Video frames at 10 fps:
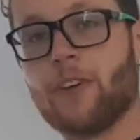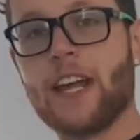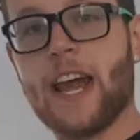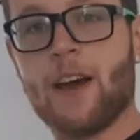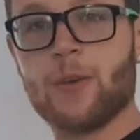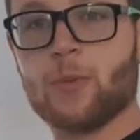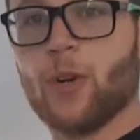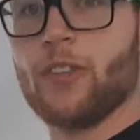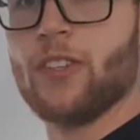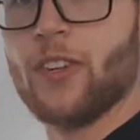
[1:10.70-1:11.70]
three hours
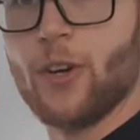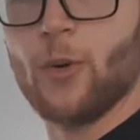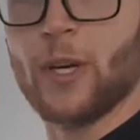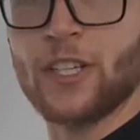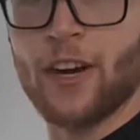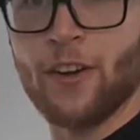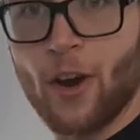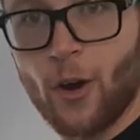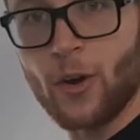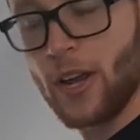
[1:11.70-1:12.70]
worth to do, which I
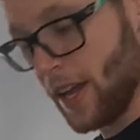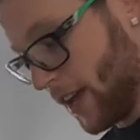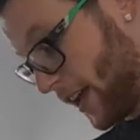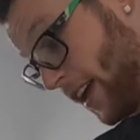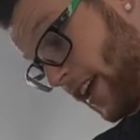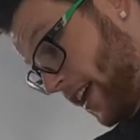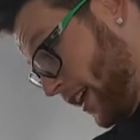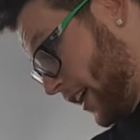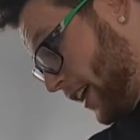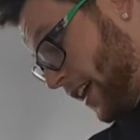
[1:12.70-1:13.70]
know.
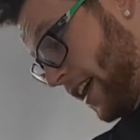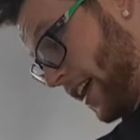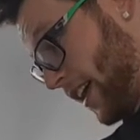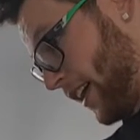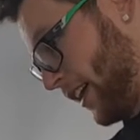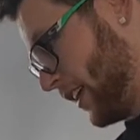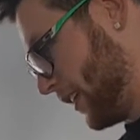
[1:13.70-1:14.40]
Uh,